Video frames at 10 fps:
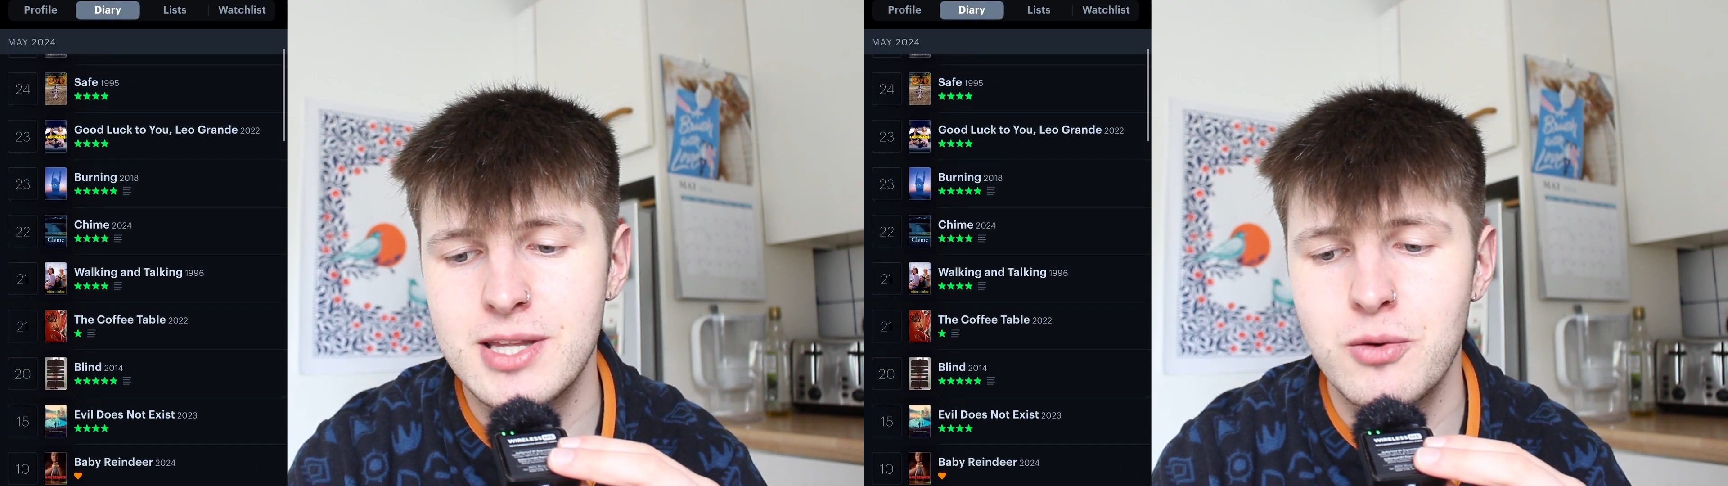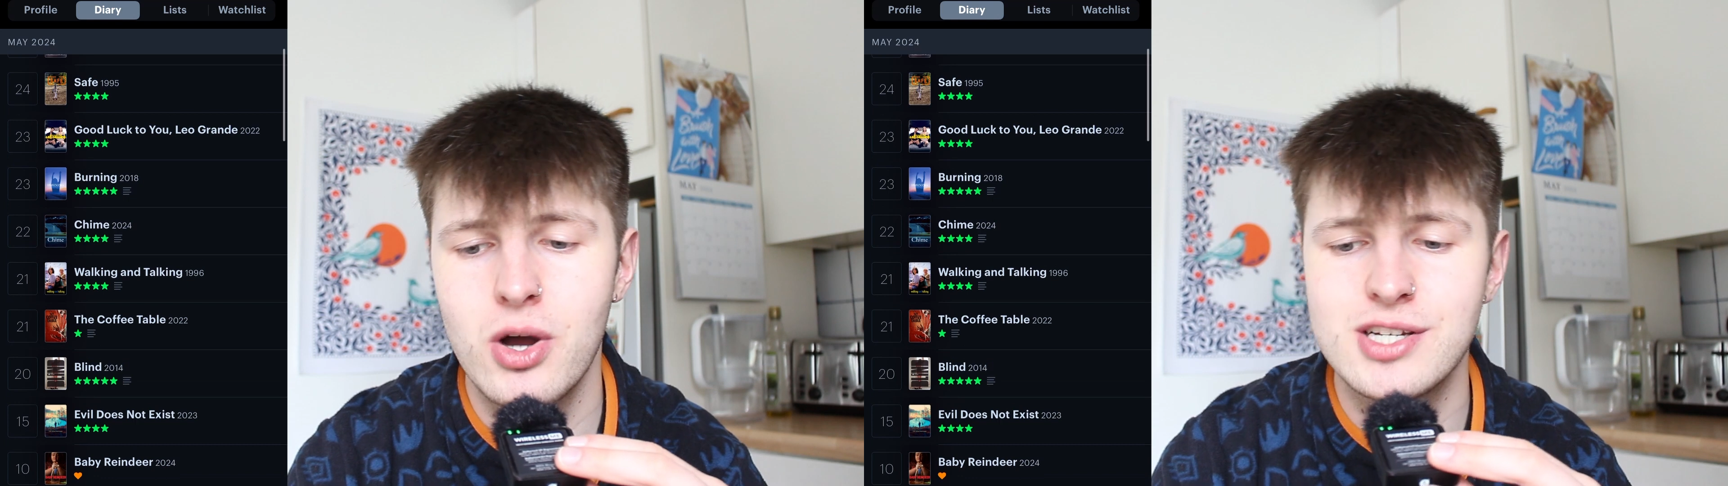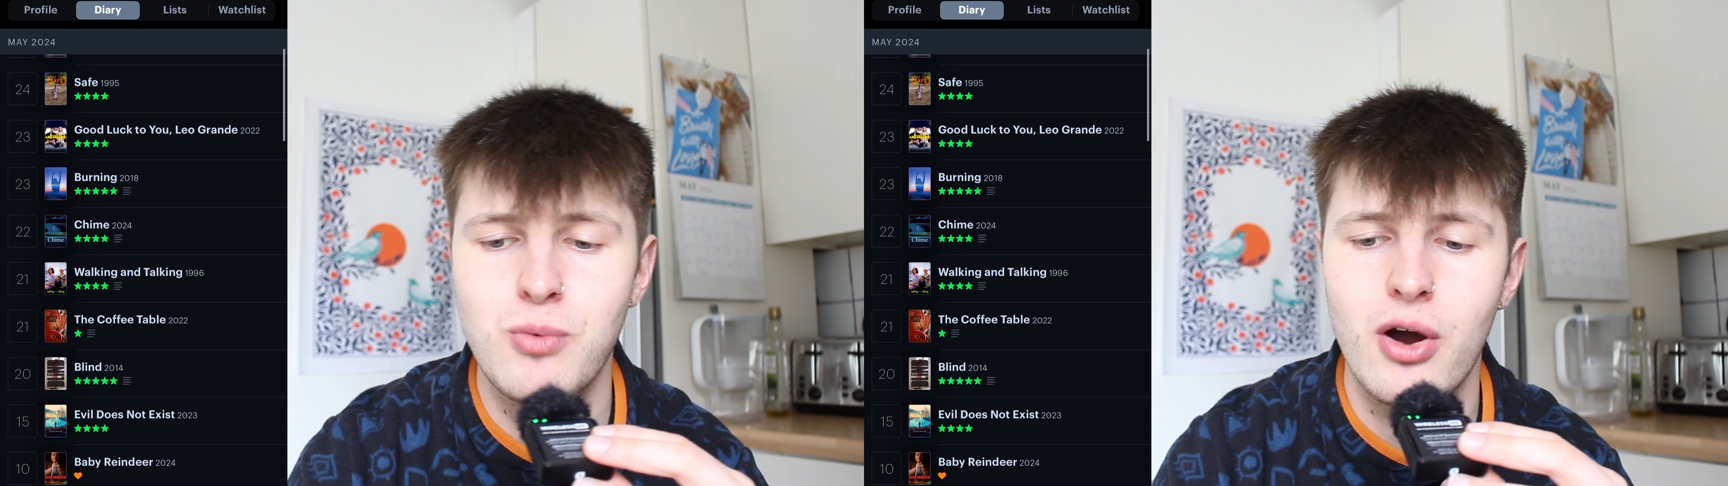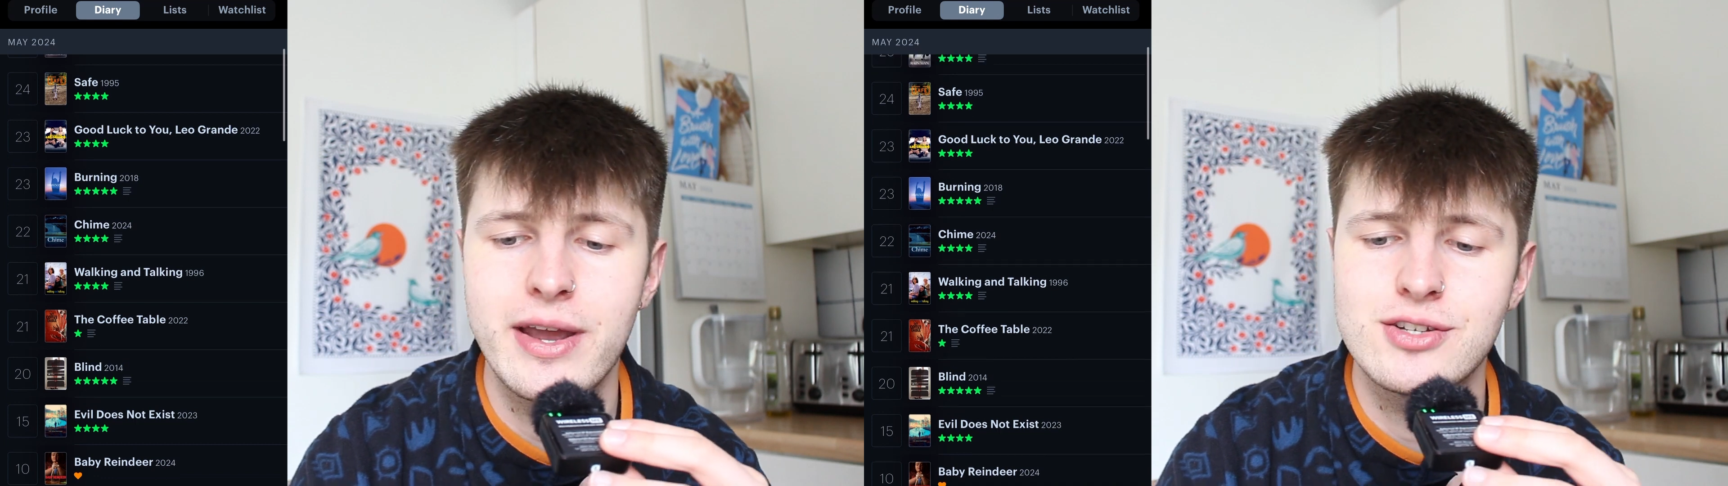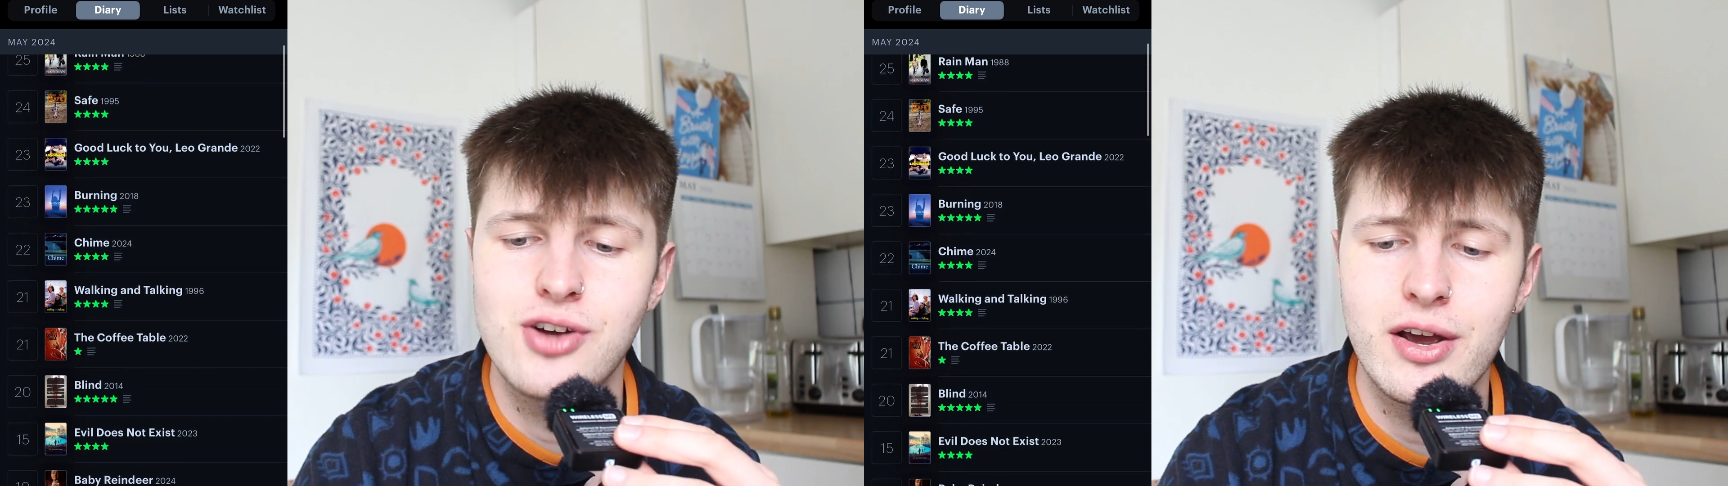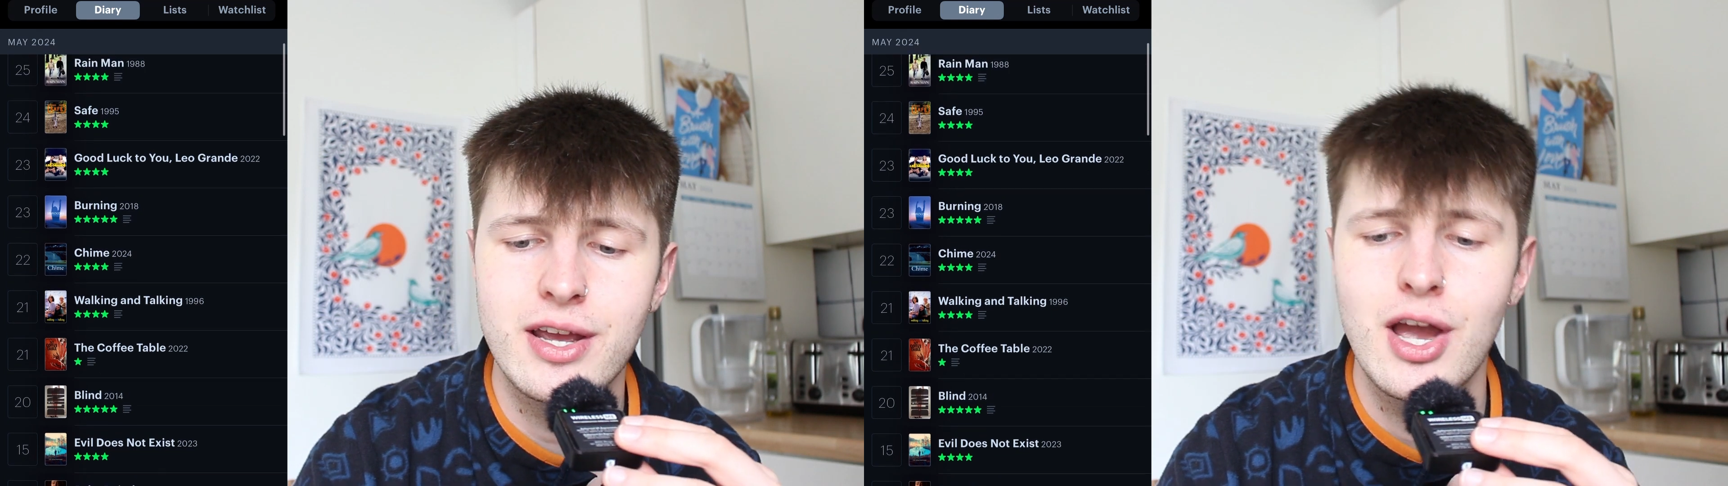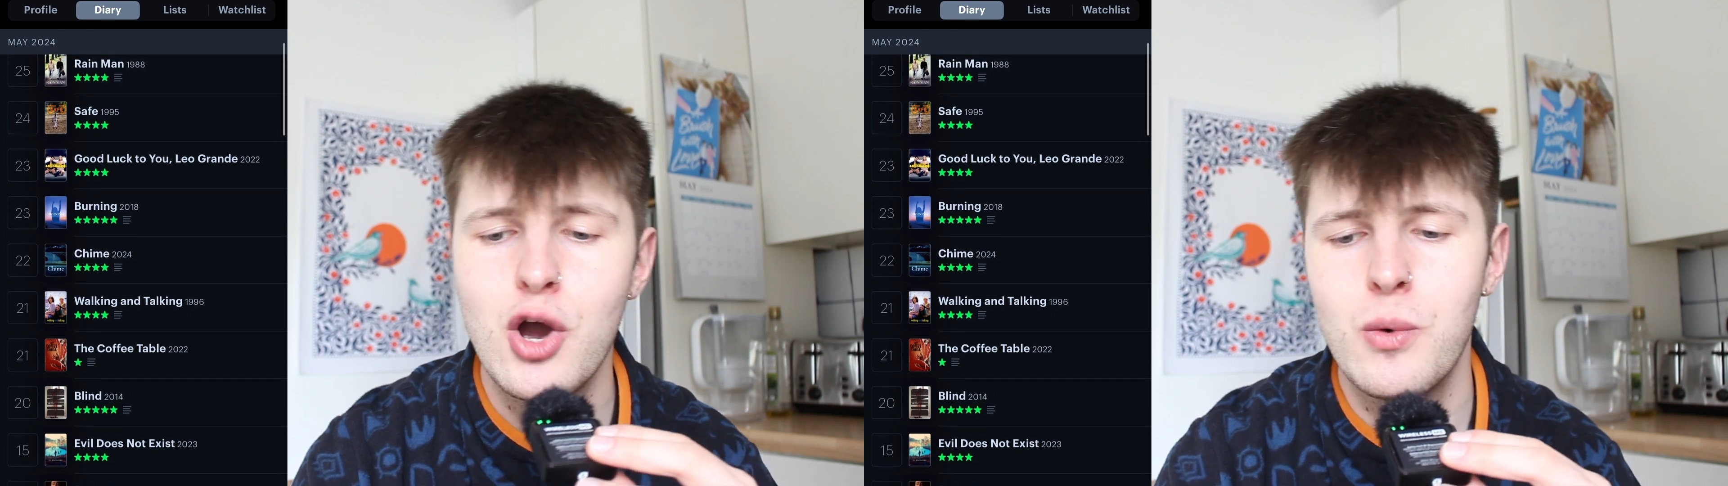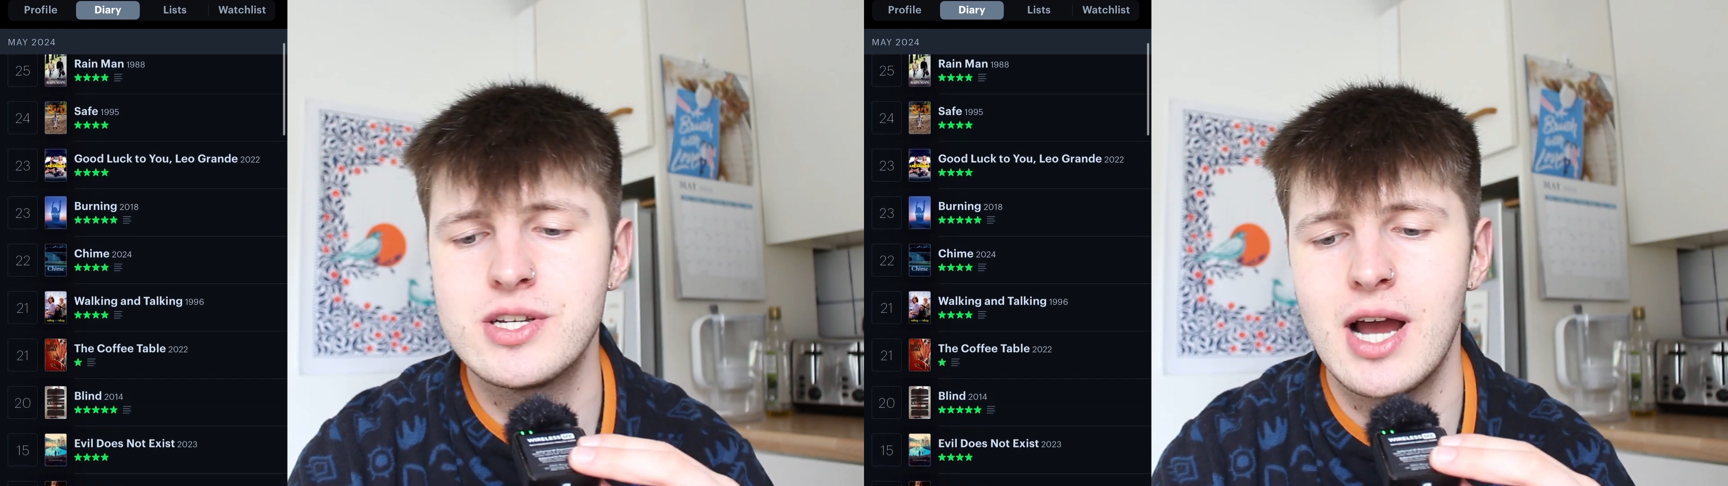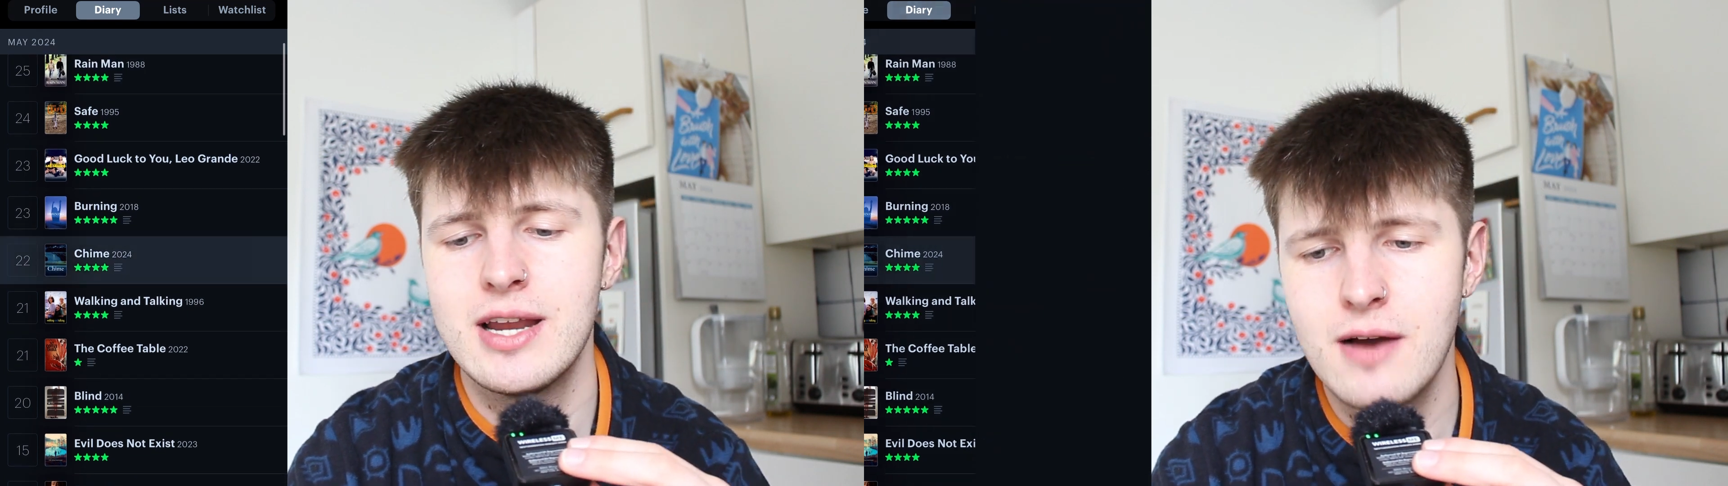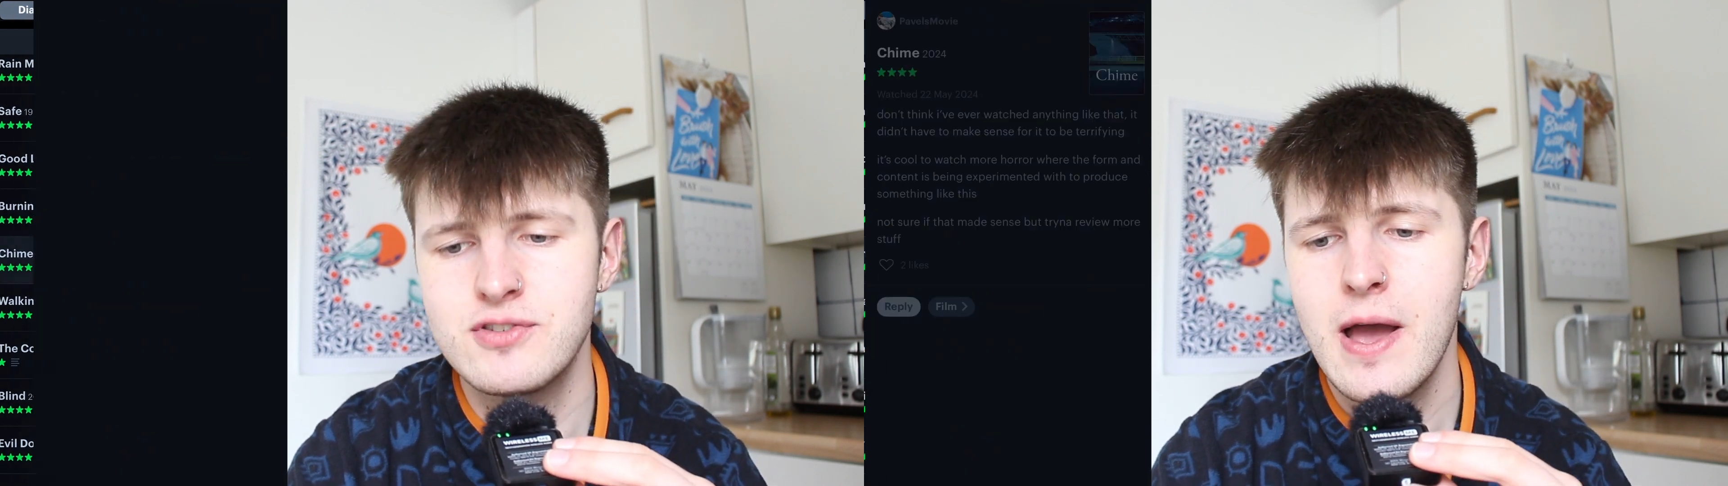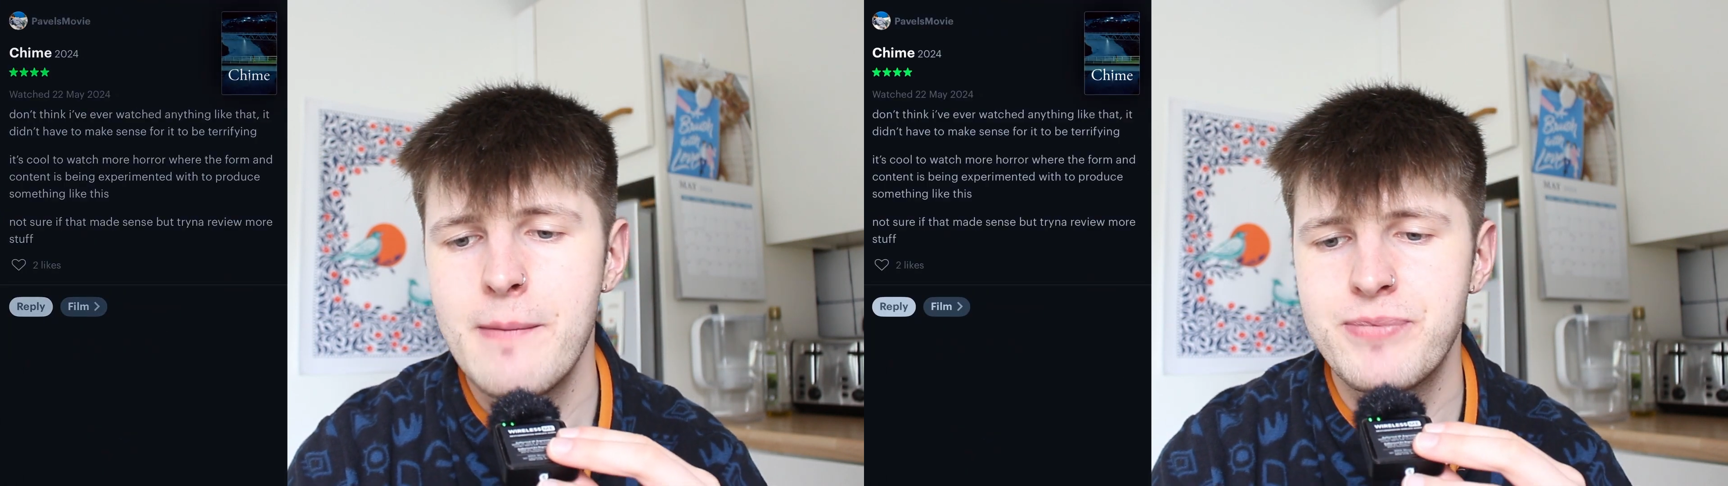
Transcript: Then I watched Walking and Talking, which I loved.